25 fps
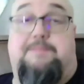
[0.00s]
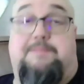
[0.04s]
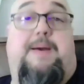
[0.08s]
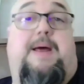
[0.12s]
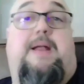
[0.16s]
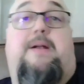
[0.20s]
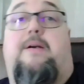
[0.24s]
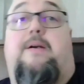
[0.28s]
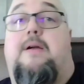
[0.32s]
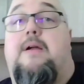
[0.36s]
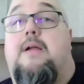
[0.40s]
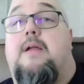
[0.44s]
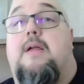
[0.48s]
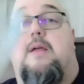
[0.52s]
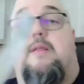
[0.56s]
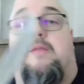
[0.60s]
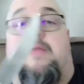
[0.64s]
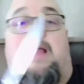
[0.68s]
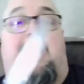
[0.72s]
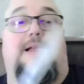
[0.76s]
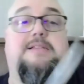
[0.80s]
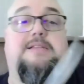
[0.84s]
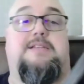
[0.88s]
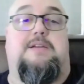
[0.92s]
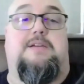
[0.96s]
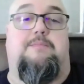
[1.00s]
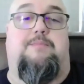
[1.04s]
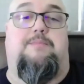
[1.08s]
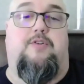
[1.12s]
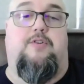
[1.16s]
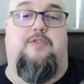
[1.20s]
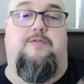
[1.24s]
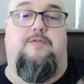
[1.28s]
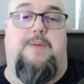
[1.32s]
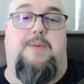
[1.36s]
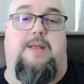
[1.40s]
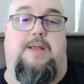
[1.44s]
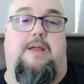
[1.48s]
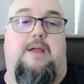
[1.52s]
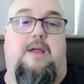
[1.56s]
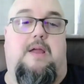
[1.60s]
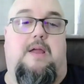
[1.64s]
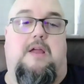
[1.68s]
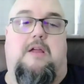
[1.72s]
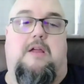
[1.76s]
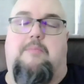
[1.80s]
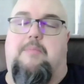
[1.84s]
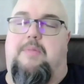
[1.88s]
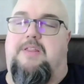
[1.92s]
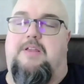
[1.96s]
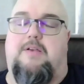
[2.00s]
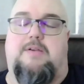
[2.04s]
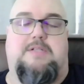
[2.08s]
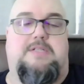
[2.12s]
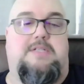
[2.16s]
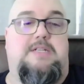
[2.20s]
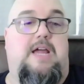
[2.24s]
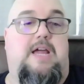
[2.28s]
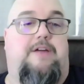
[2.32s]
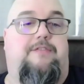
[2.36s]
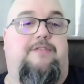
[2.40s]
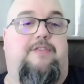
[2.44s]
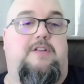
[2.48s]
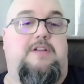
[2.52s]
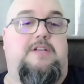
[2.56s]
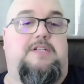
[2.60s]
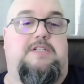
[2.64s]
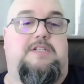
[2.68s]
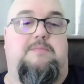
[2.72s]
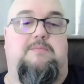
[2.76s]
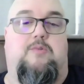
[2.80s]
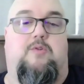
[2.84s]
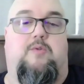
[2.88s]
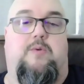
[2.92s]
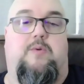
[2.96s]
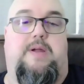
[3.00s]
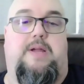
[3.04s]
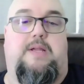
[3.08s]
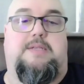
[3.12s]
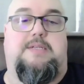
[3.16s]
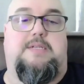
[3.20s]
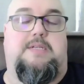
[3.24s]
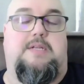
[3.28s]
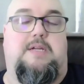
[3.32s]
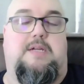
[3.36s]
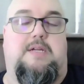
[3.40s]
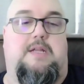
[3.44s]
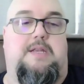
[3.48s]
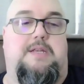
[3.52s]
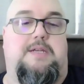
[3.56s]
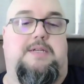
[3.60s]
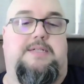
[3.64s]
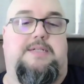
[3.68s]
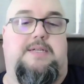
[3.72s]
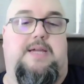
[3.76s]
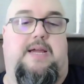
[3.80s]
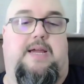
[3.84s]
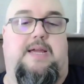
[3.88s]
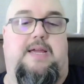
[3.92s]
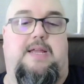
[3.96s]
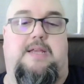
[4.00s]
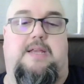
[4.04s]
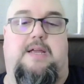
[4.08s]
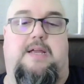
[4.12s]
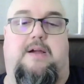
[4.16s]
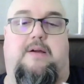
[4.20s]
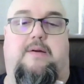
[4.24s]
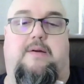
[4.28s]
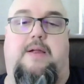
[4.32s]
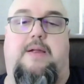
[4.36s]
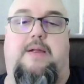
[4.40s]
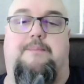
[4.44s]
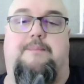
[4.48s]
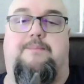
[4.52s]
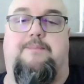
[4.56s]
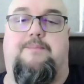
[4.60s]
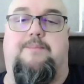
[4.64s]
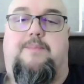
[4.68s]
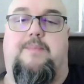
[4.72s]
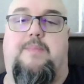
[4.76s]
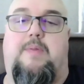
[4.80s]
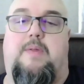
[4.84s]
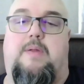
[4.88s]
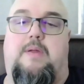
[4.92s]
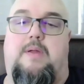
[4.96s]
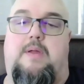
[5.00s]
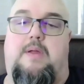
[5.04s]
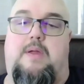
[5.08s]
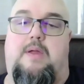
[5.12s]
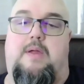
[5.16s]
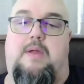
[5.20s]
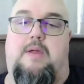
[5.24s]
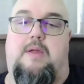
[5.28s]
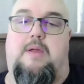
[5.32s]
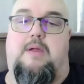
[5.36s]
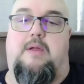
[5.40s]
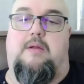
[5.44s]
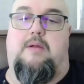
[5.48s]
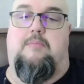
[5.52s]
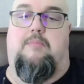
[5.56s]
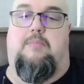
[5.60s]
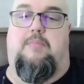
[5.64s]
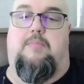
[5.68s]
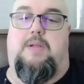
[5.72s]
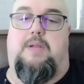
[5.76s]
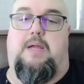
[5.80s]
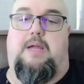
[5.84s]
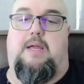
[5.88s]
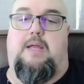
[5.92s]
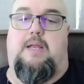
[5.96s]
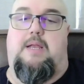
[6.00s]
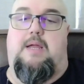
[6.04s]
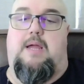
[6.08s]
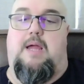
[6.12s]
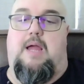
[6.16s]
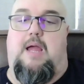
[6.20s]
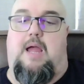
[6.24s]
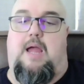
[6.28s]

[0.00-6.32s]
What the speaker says: better. That's improvement. But there's definitely some grit still in the secondary blade.